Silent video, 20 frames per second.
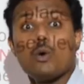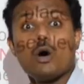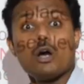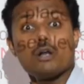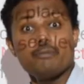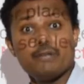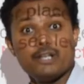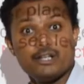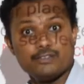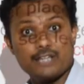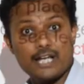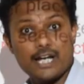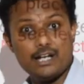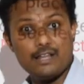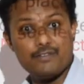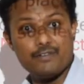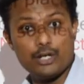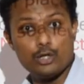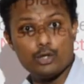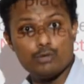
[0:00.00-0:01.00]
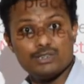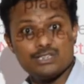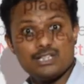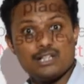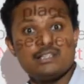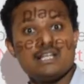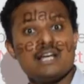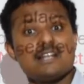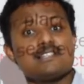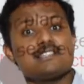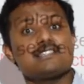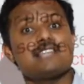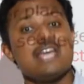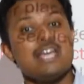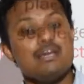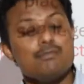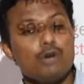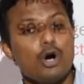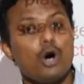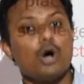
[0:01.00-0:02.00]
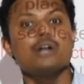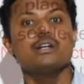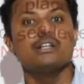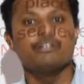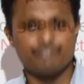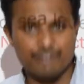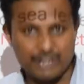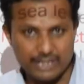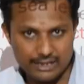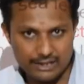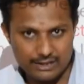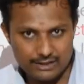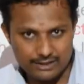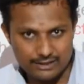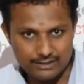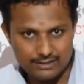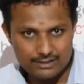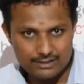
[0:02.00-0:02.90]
warming anta helidre enu, whether they are same or different,